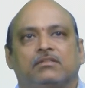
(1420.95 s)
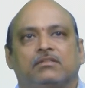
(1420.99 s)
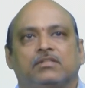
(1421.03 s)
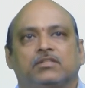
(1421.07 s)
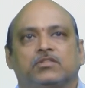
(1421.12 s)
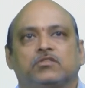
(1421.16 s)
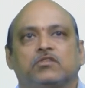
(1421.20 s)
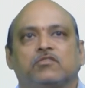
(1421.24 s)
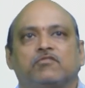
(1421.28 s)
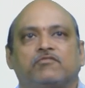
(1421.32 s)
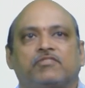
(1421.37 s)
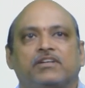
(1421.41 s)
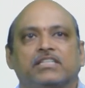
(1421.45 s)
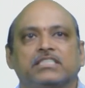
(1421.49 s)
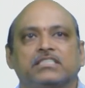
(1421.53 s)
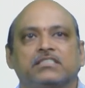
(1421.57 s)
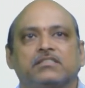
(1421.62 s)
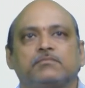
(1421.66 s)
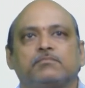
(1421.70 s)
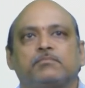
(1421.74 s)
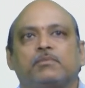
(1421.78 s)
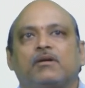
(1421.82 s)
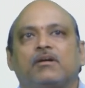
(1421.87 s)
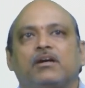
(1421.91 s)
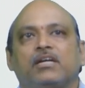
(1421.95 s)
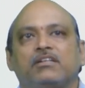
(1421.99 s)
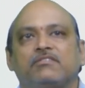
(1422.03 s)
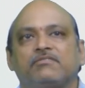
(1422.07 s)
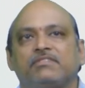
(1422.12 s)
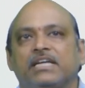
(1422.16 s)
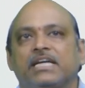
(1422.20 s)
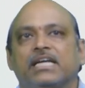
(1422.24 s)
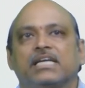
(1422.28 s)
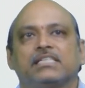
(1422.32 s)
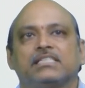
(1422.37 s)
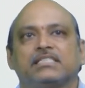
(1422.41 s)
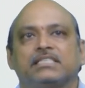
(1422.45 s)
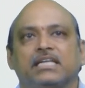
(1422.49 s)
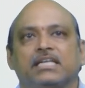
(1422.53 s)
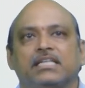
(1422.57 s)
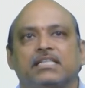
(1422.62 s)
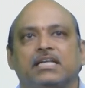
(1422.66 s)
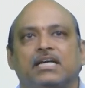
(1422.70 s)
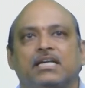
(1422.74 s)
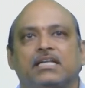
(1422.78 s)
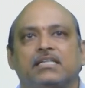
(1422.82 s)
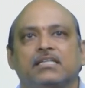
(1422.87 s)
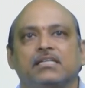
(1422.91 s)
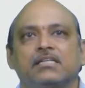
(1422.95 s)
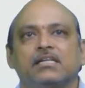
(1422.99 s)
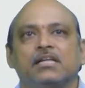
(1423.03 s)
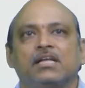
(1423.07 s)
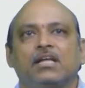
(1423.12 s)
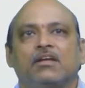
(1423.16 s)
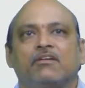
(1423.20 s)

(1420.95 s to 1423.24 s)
So, first point we can say that